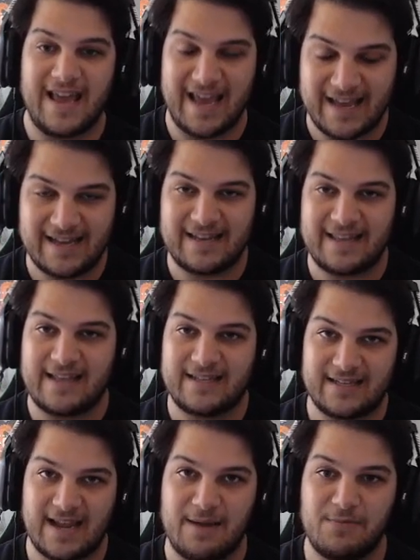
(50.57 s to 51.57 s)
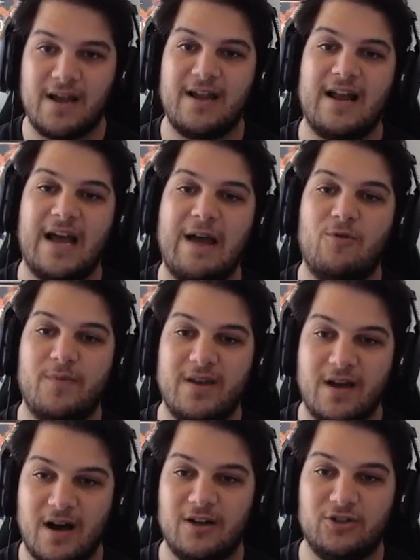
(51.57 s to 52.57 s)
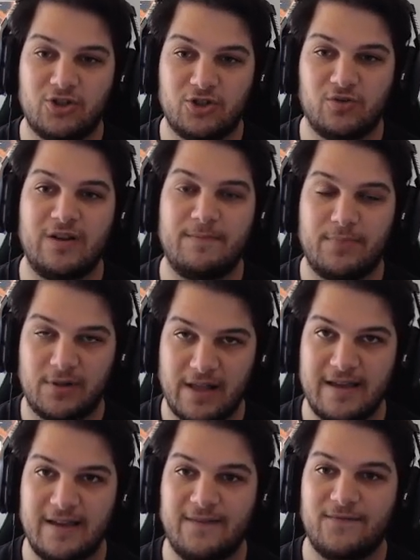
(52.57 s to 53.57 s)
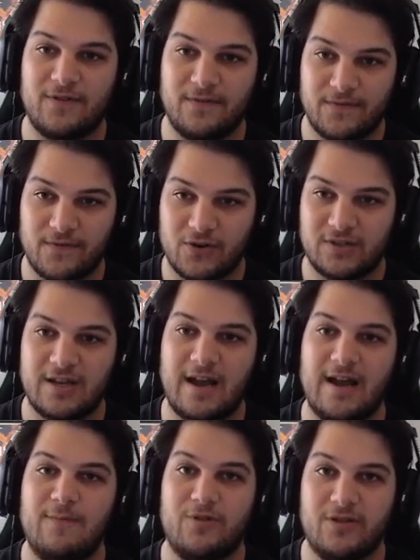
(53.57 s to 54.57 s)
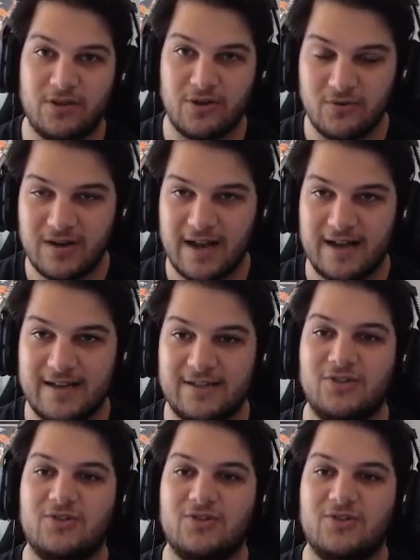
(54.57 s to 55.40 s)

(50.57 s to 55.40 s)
And that same night, I will be on stream playing it for the first time with you guys